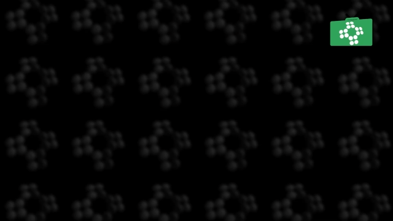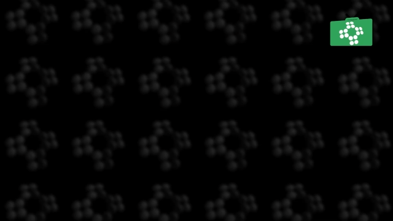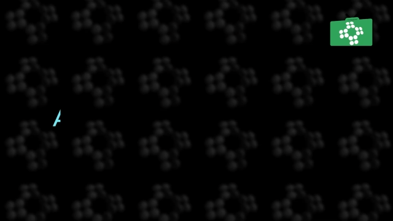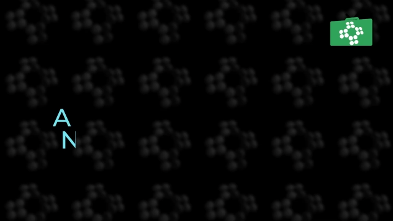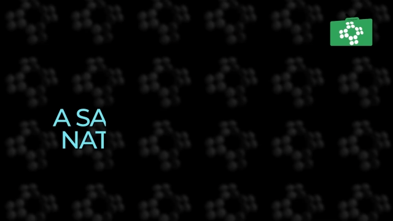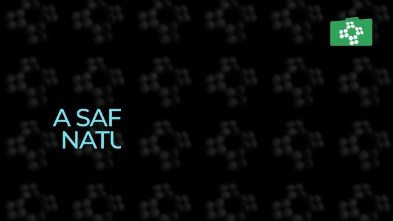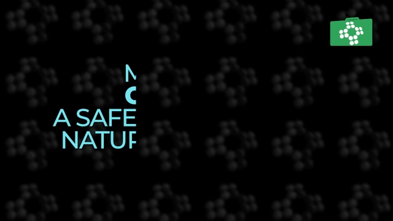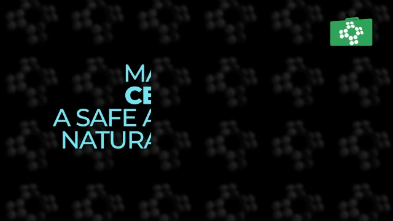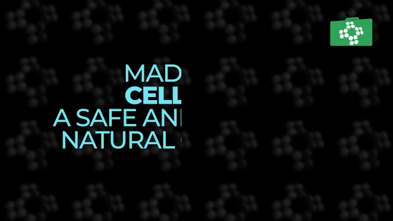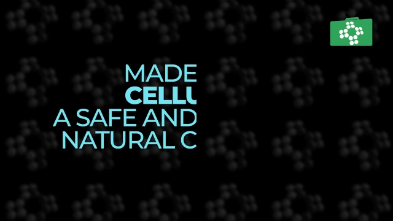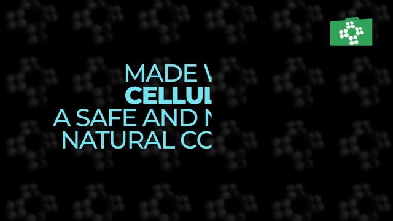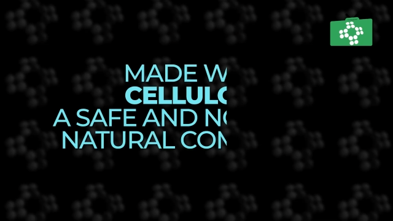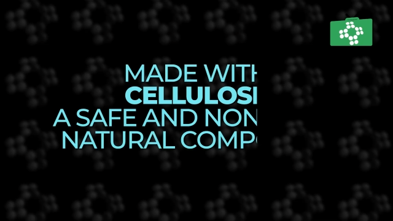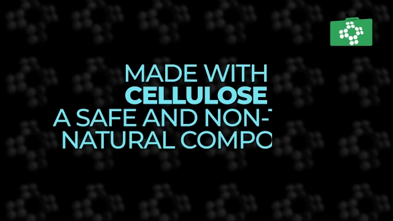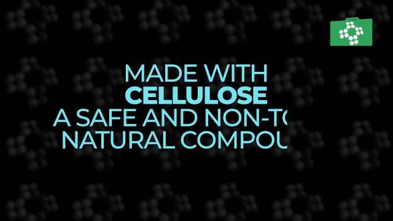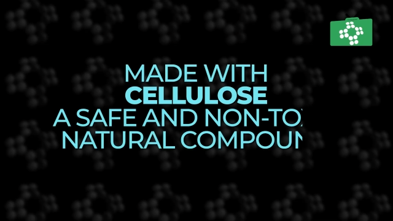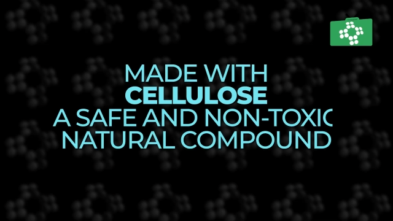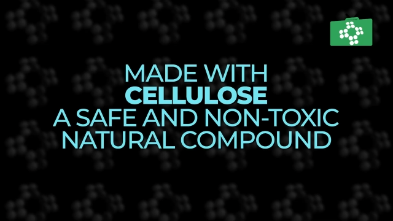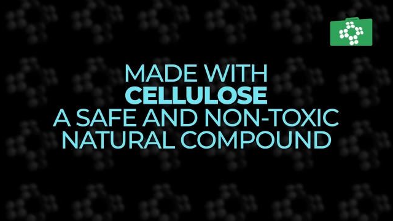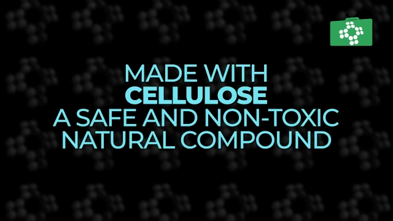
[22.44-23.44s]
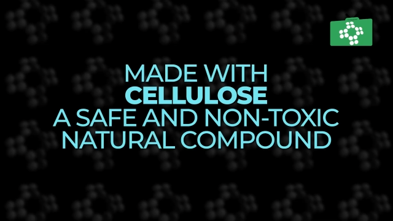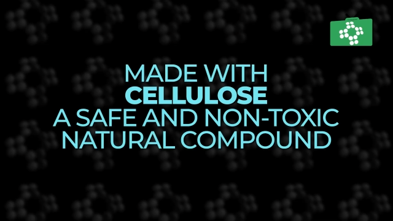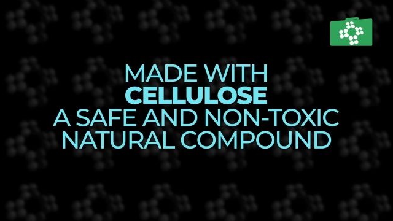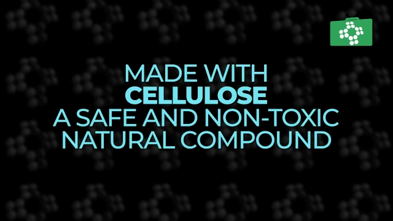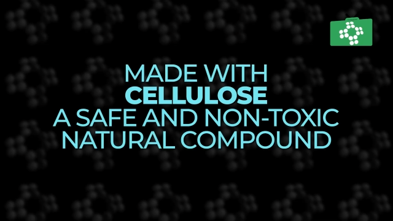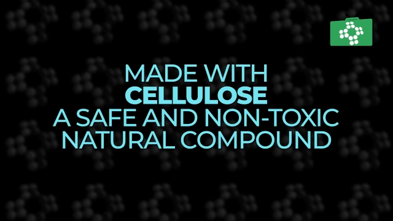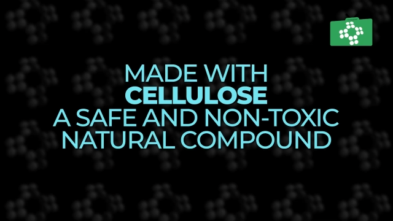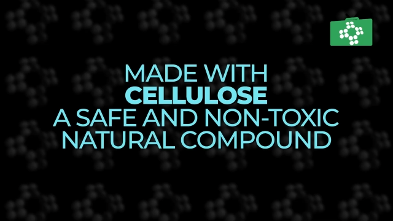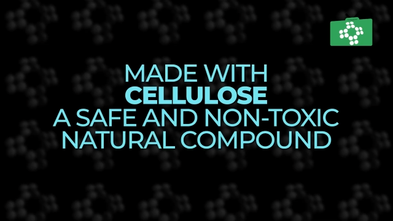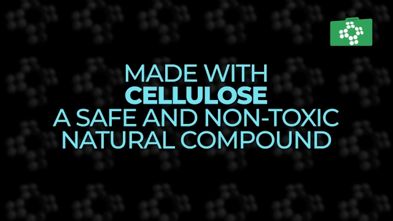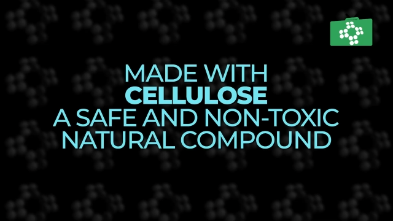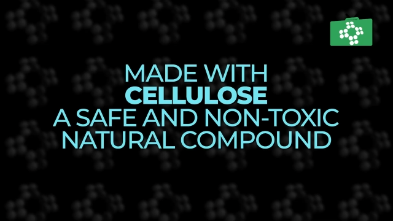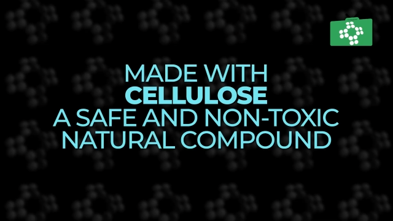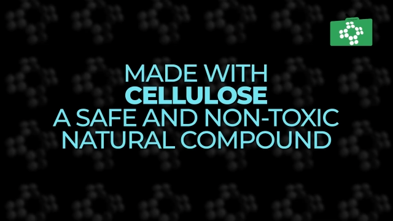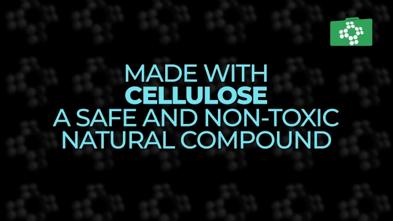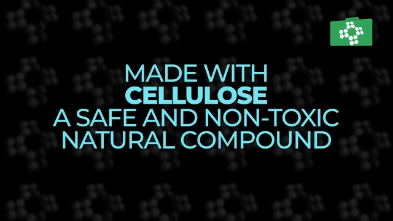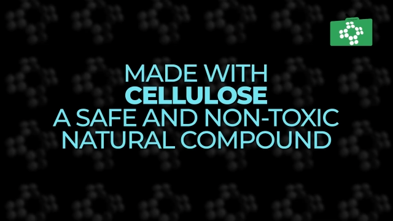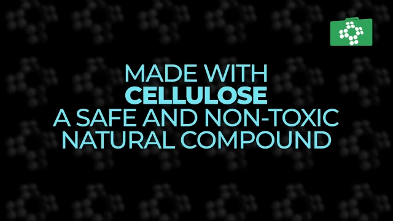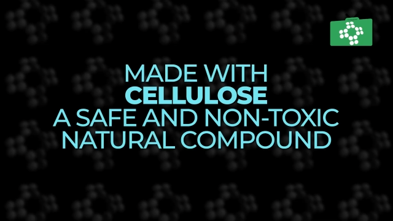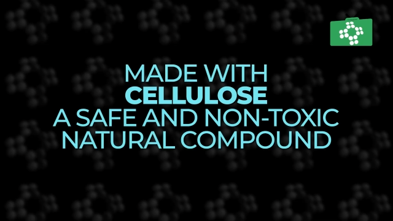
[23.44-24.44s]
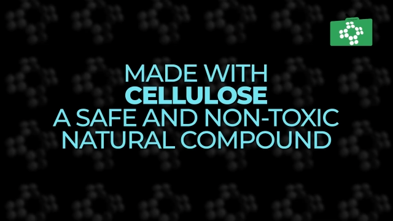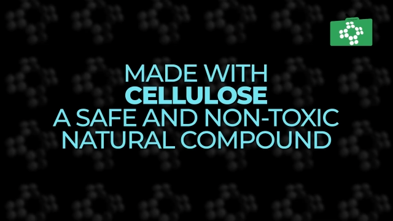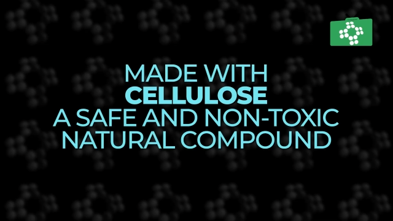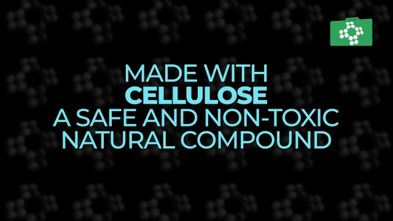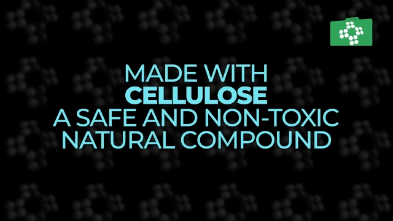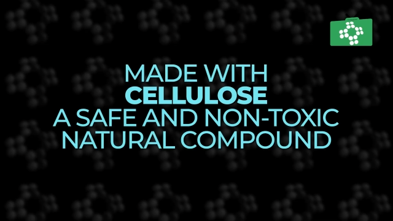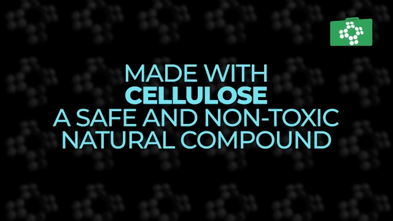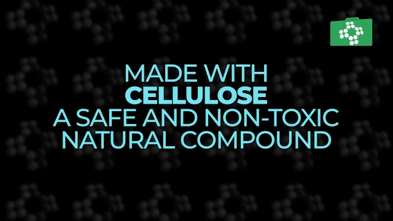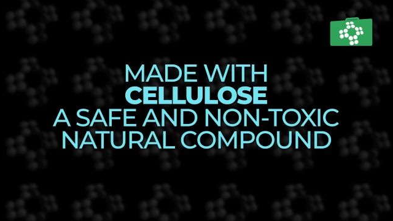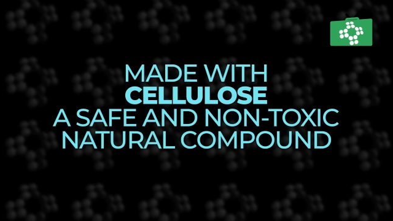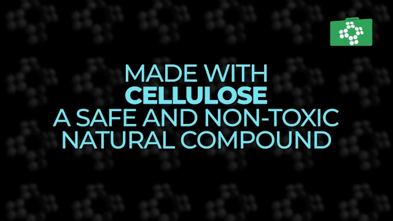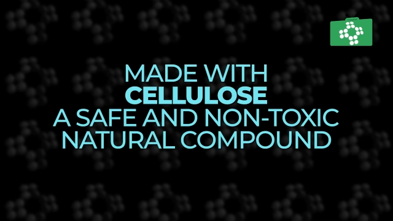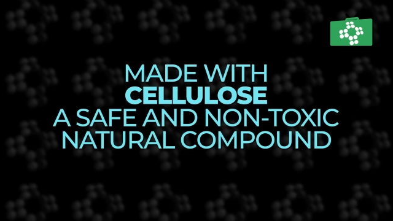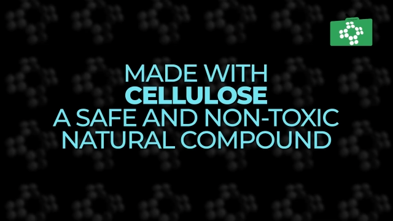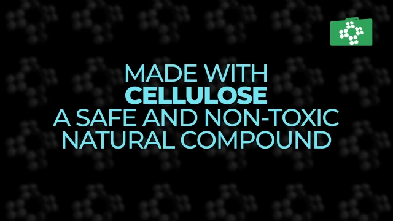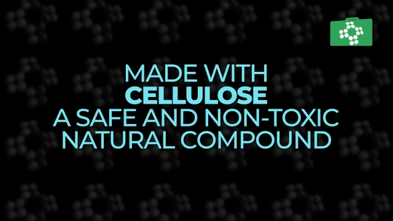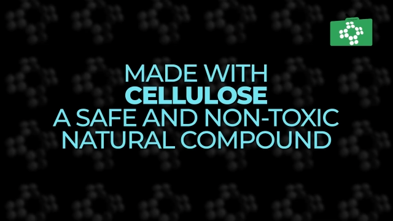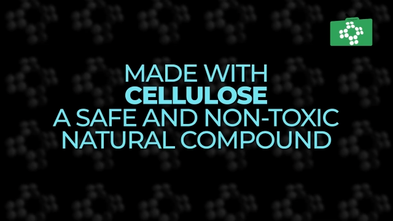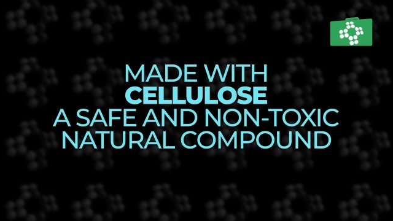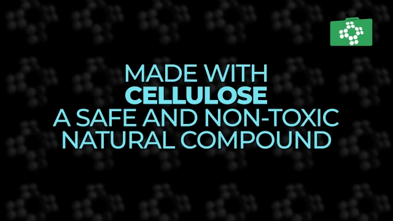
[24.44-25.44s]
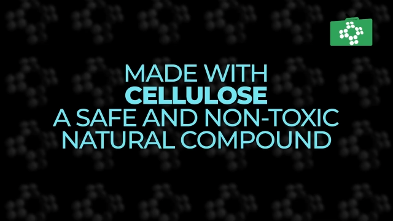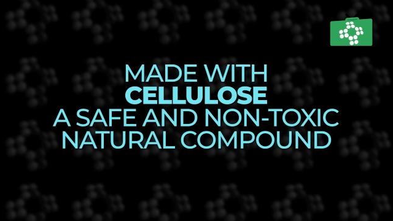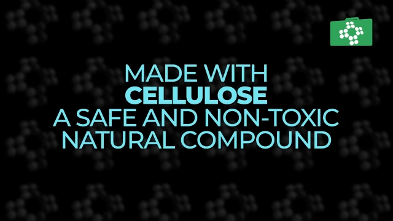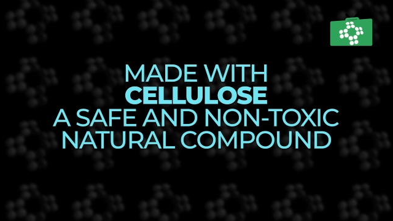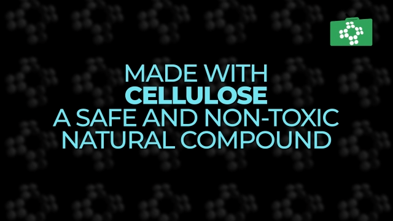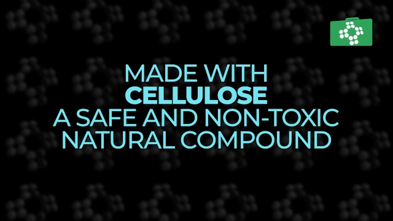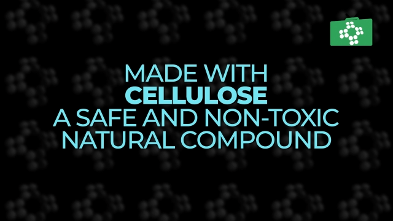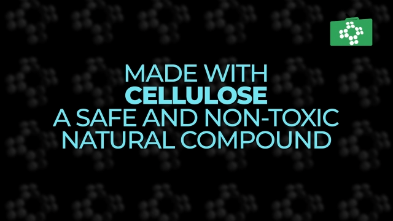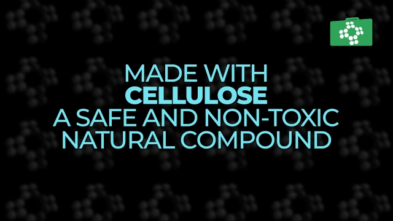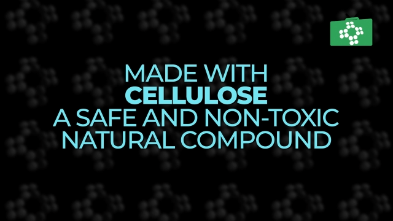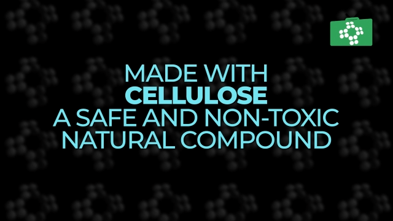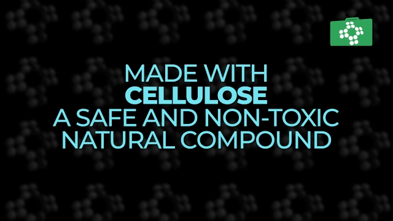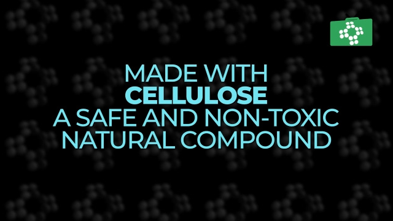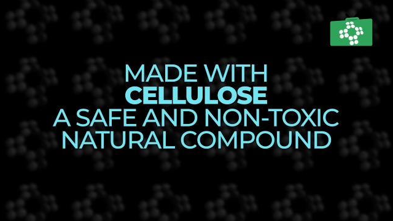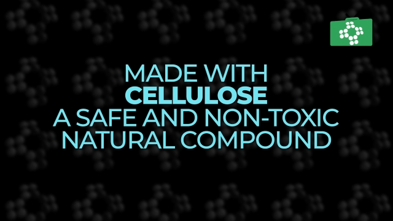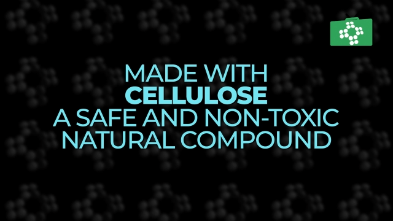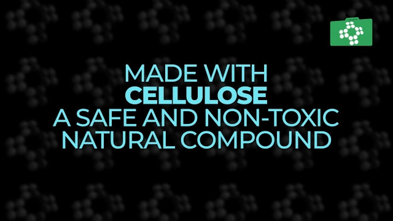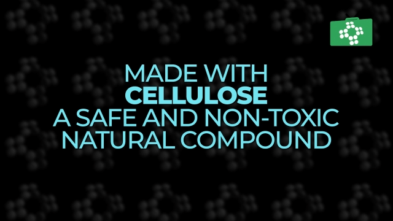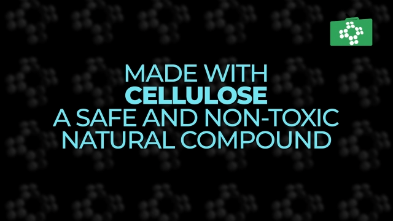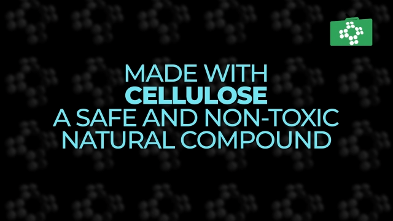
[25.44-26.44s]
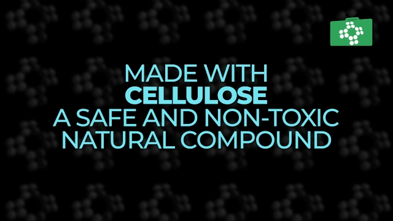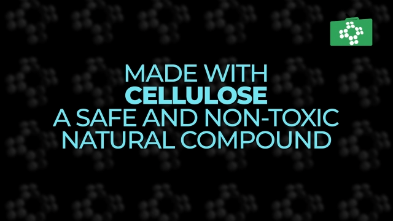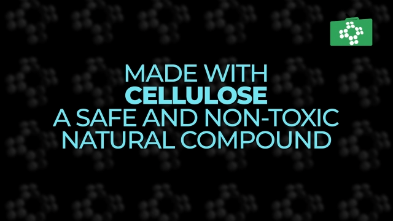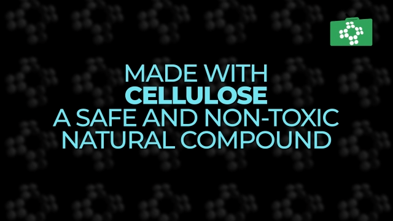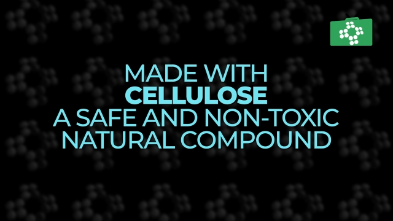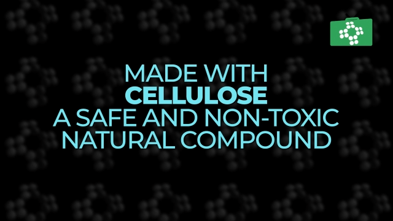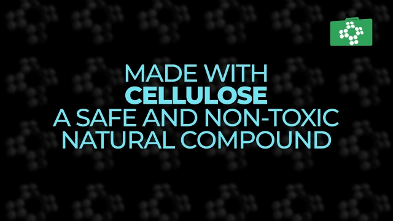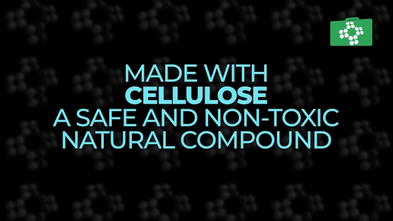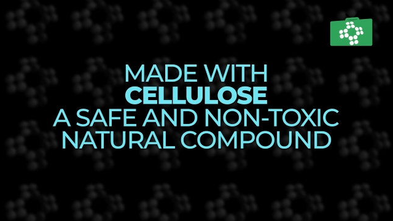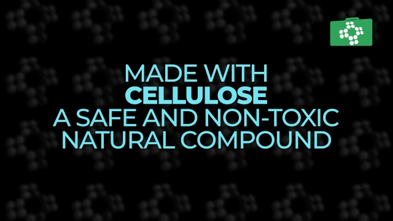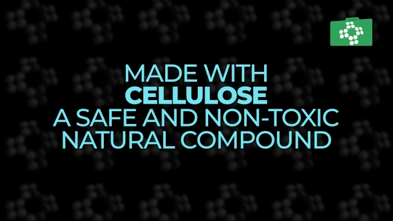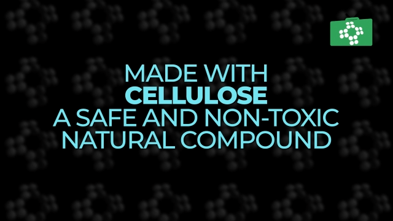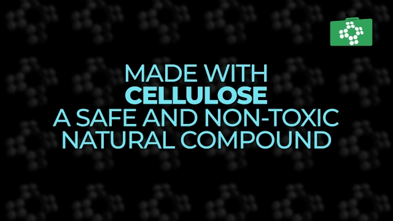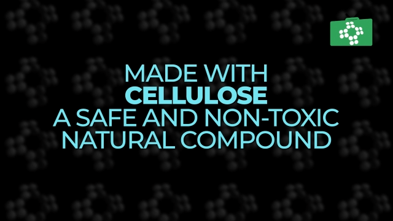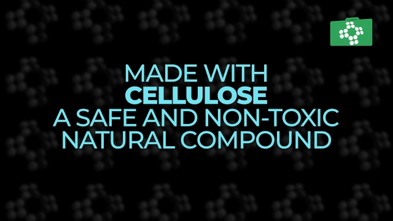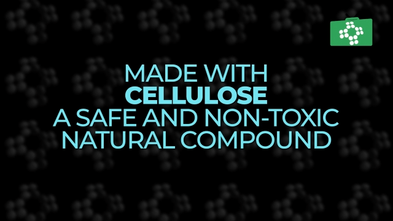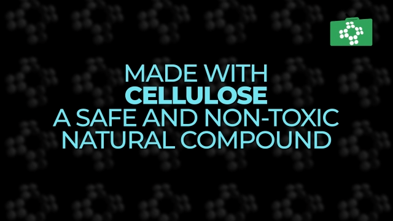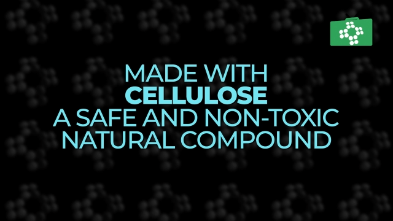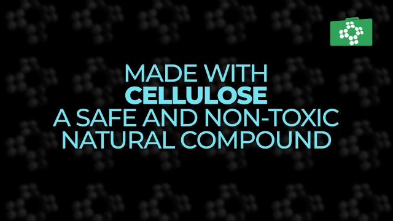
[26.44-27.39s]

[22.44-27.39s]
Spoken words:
(no speaker visible)